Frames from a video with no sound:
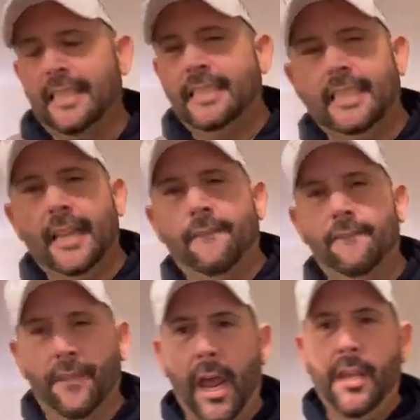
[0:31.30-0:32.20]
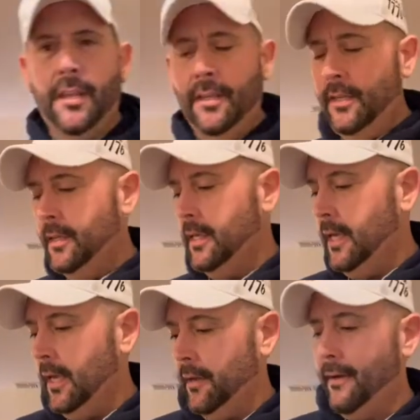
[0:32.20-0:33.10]
TV.
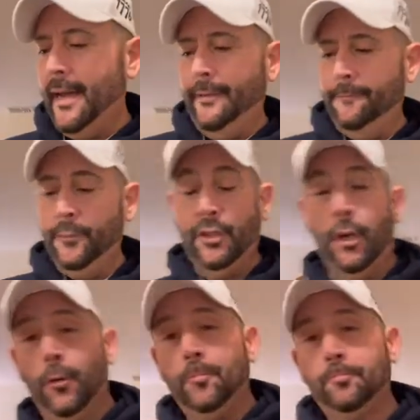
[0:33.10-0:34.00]
All right, so